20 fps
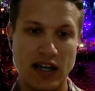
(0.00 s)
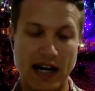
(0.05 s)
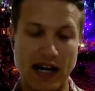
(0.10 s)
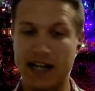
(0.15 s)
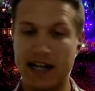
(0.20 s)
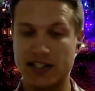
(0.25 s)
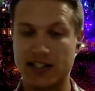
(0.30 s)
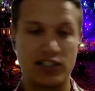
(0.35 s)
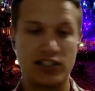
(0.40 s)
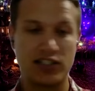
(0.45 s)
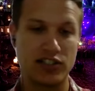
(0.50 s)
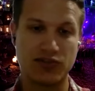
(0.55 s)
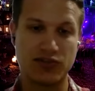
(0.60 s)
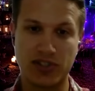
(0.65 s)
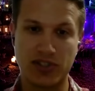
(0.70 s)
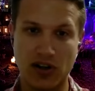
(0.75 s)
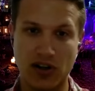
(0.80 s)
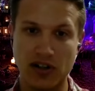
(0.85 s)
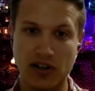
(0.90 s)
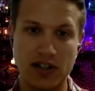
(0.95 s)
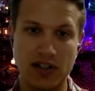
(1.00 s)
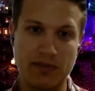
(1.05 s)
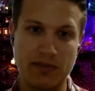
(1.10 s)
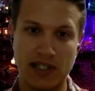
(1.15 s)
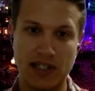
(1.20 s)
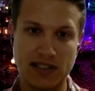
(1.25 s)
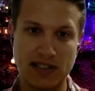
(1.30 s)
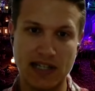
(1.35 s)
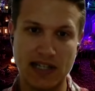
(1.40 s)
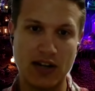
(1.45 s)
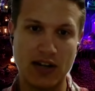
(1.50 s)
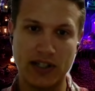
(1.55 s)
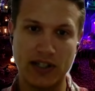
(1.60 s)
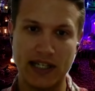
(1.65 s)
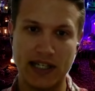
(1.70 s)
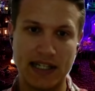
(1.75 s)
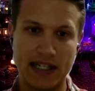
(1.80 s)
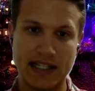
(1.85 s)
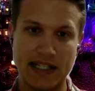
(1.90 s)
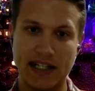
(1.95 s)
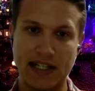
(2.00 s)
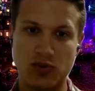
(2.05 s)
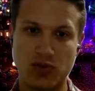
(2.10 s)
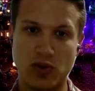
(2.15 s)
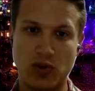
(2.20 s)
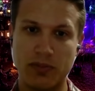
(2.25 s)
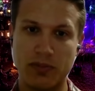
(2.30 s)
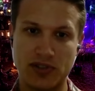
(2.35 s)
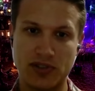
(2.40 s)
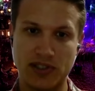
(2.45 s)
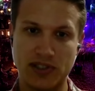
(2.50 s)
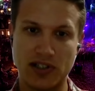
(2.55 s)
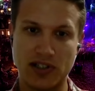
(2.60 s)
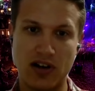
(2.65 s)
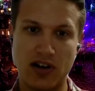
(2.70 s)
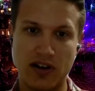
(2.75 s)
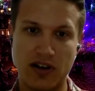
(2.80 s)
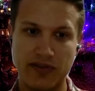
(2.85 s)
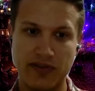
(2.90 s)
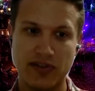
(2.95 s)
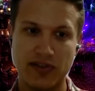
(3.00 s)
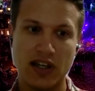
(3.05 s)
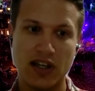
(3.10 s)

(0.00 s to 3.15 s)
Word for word: I actually just returned it because I only got that at 20% off